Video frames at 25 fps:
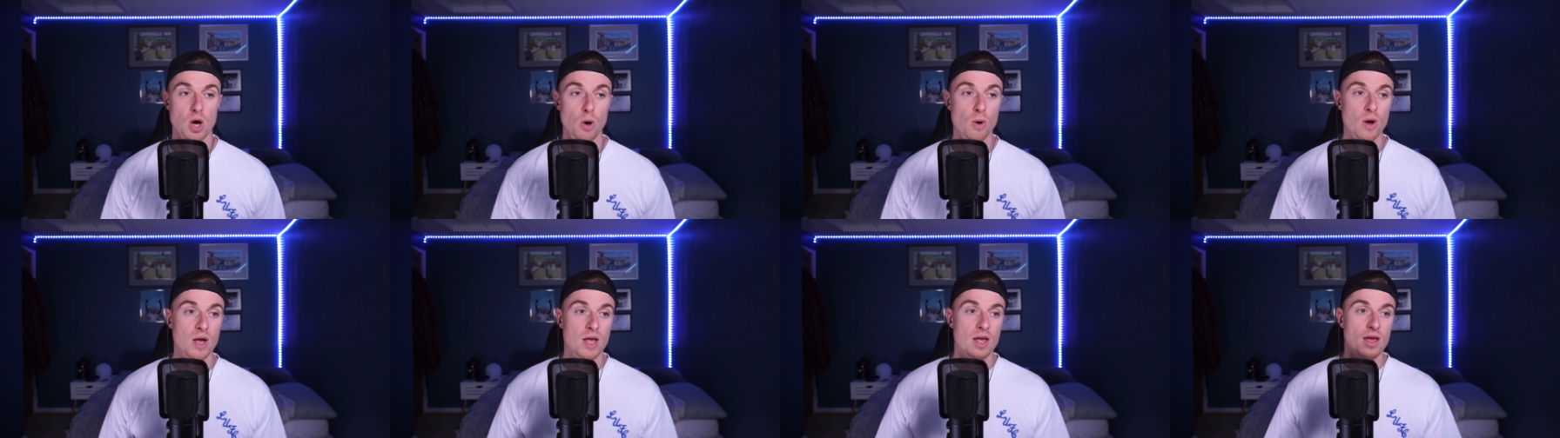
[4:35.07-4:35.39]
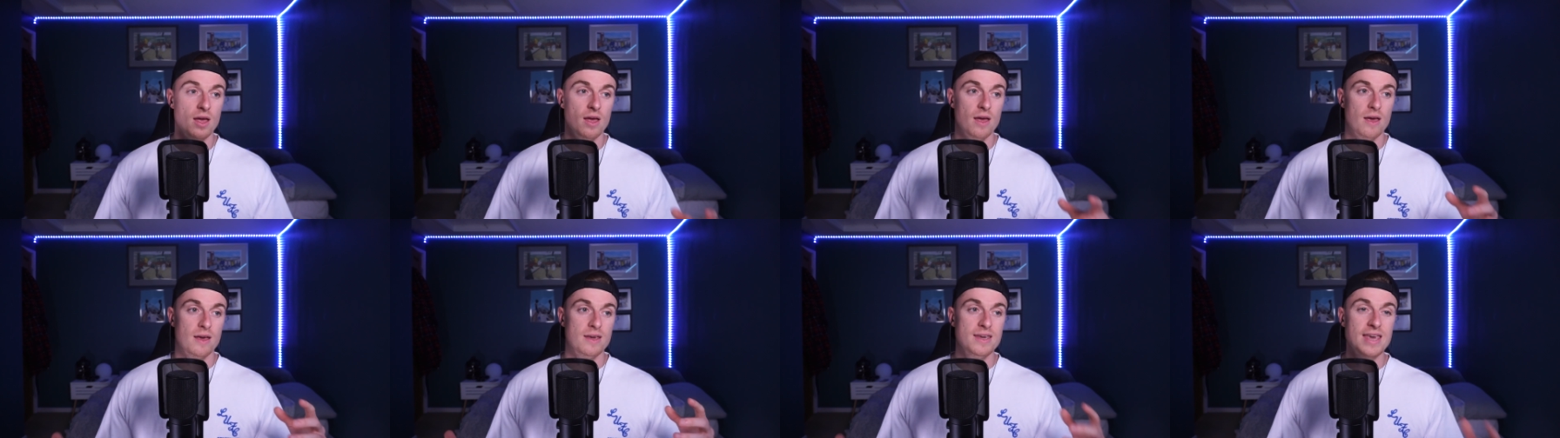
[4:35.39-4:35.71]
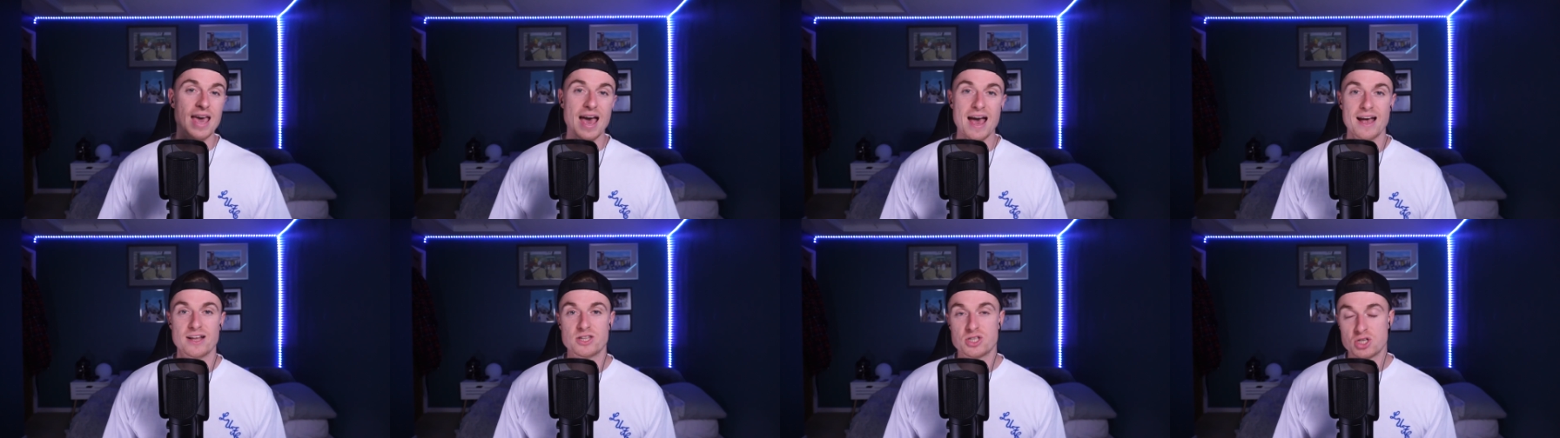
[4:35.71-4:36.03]
So,
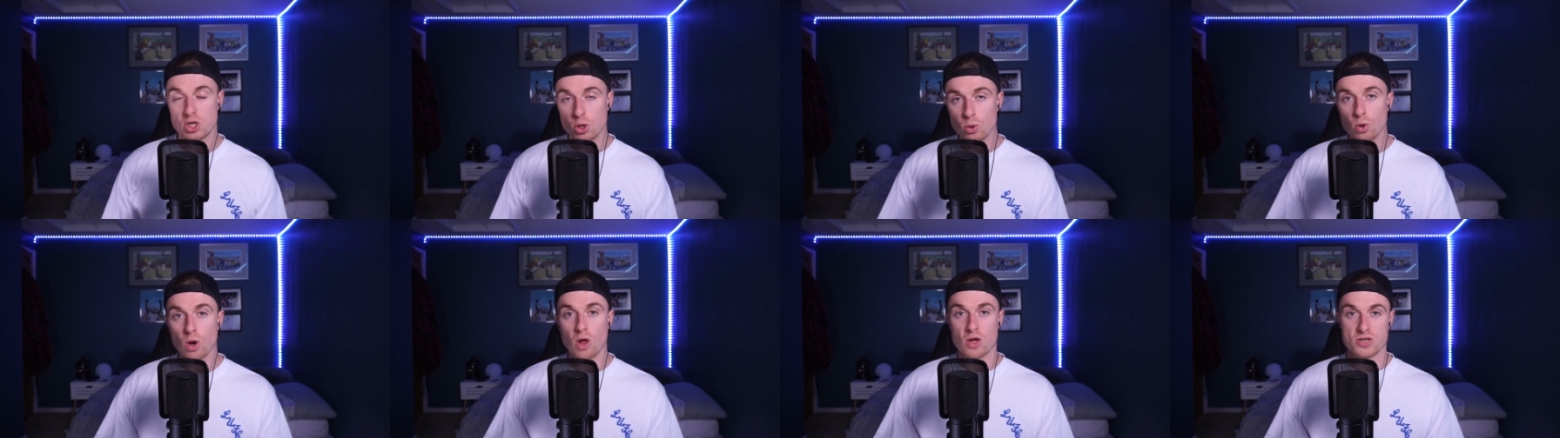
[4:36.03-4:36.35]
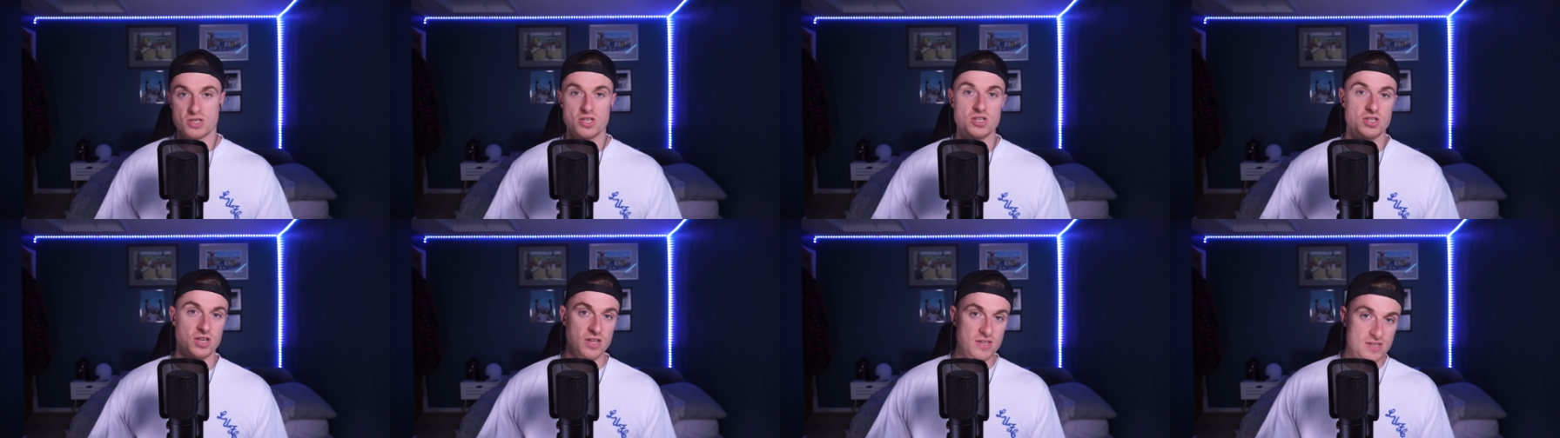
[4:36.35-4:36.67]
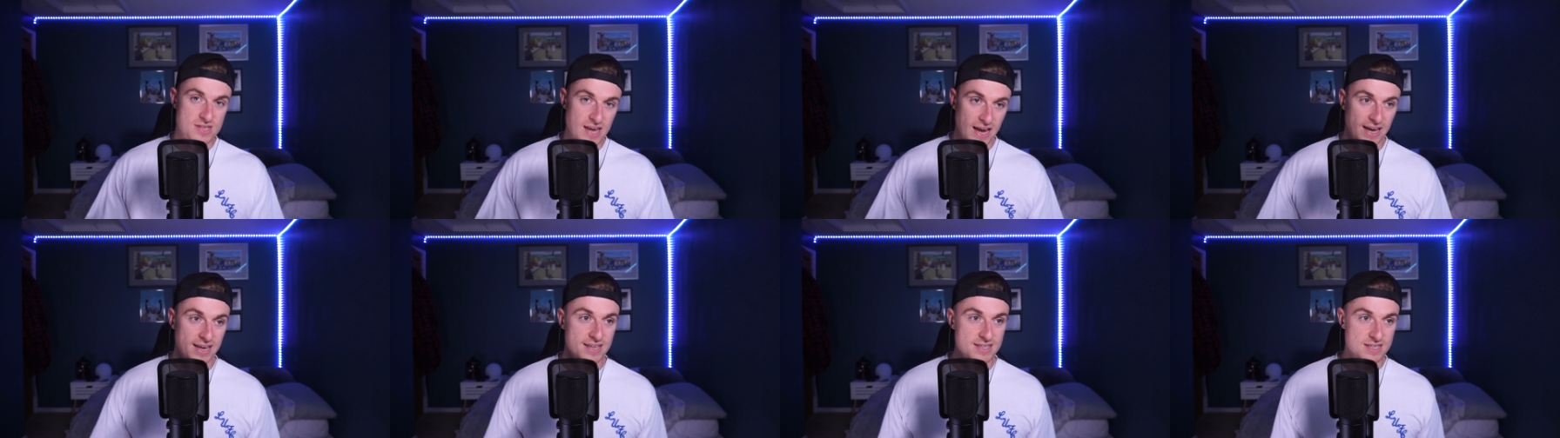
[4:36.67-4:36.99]
yeah, 2 losses
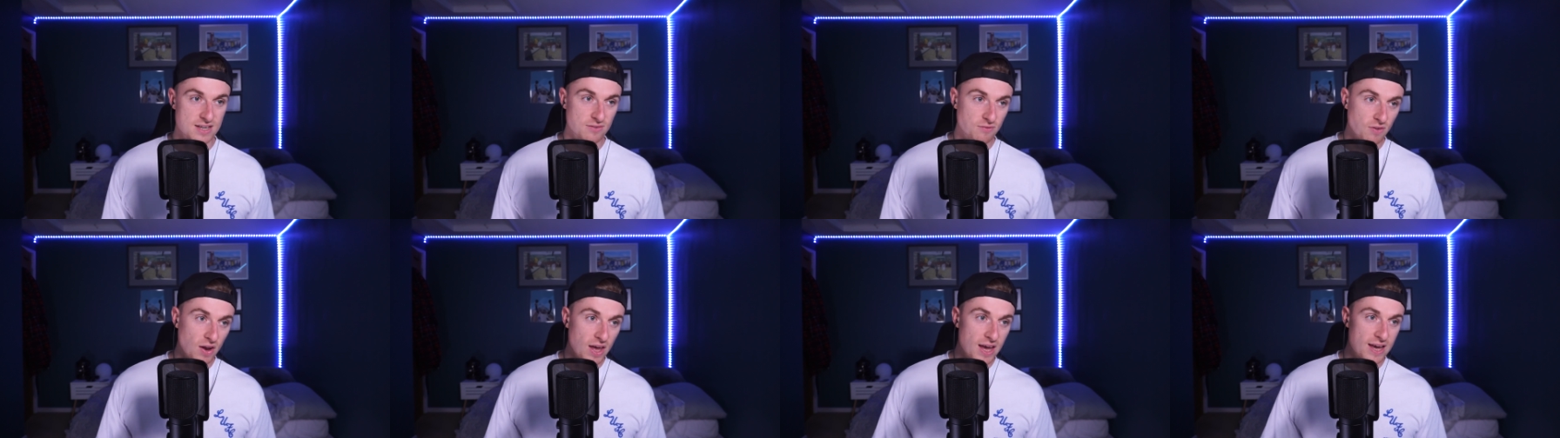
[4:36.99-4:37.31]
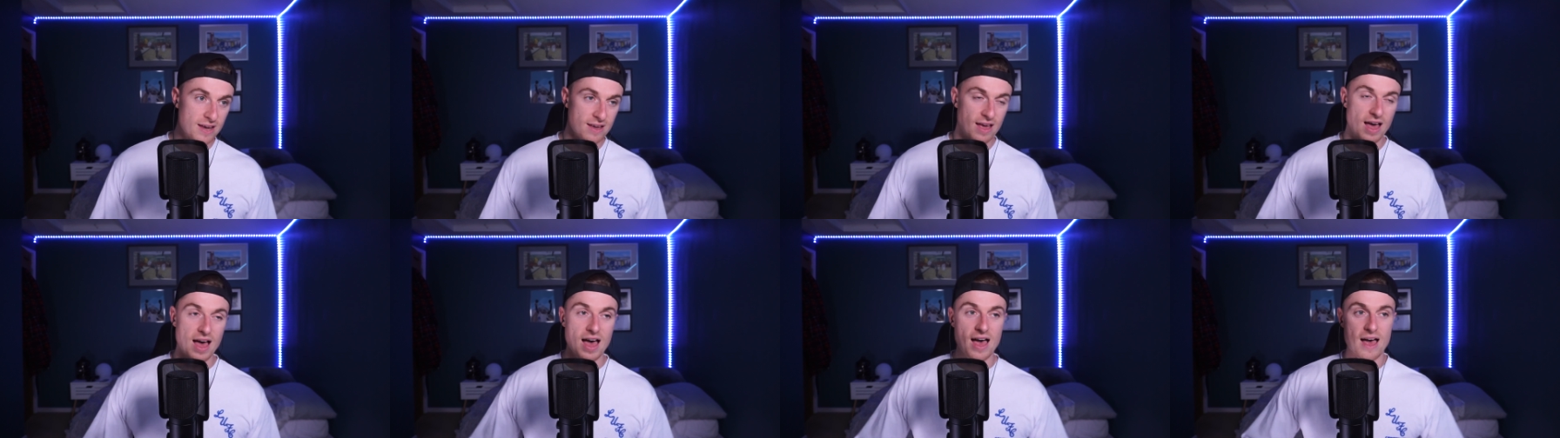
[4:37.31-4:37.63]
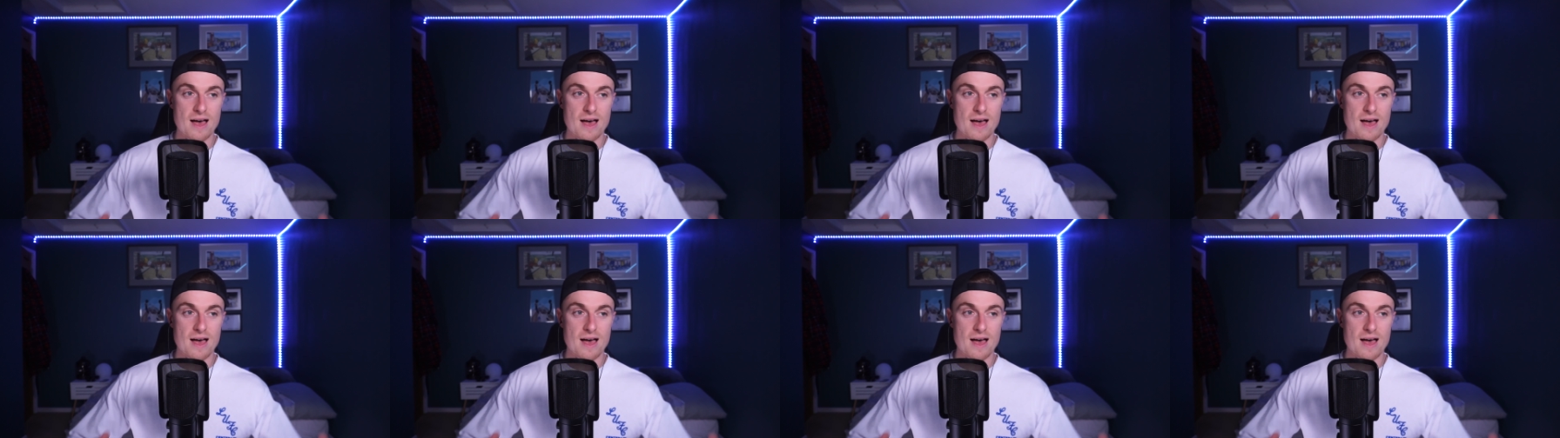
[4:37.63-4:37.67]
consecutively.